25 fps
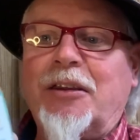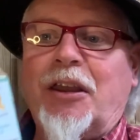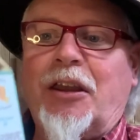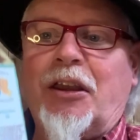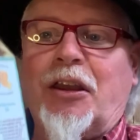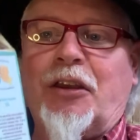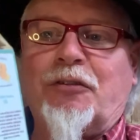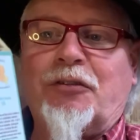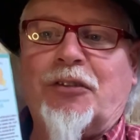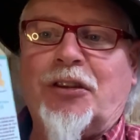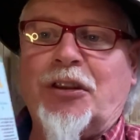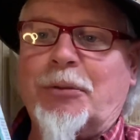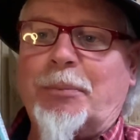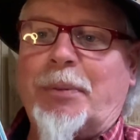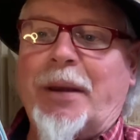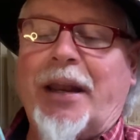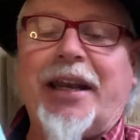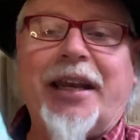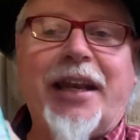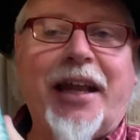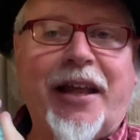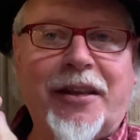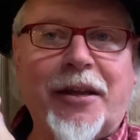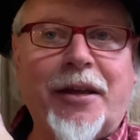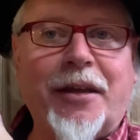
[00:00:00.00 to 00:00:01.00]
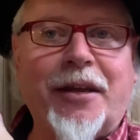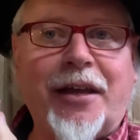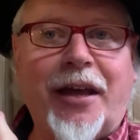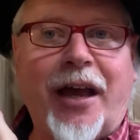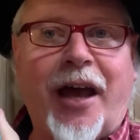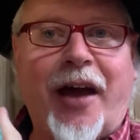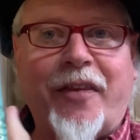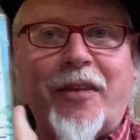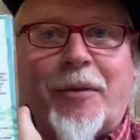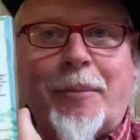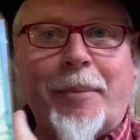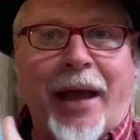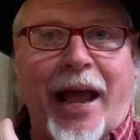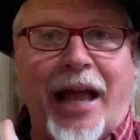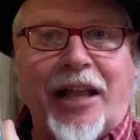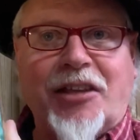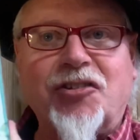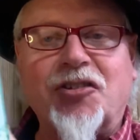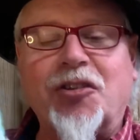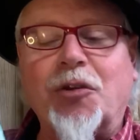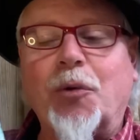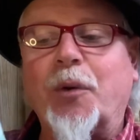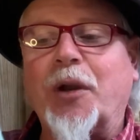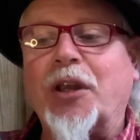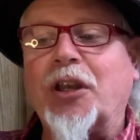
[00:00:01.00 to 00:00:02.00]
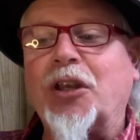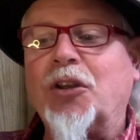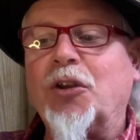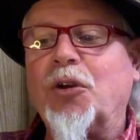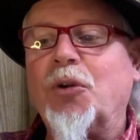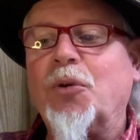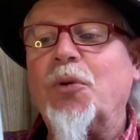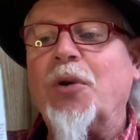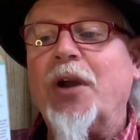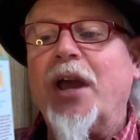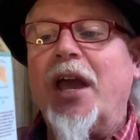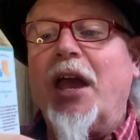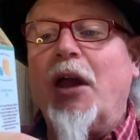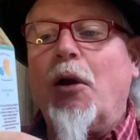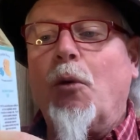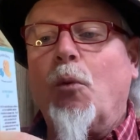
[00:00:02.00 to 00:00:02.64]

If depending on the batch that we do,